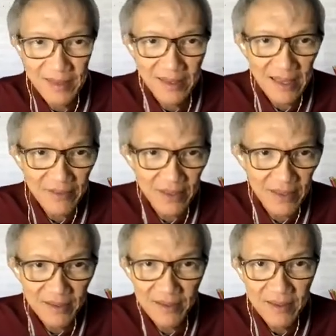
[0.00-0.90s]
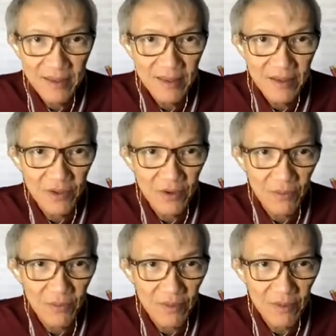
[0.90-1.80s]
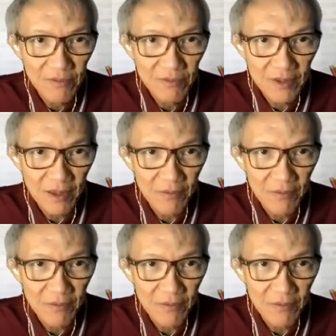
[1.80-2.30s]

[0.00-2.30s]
Let's see. So first of all,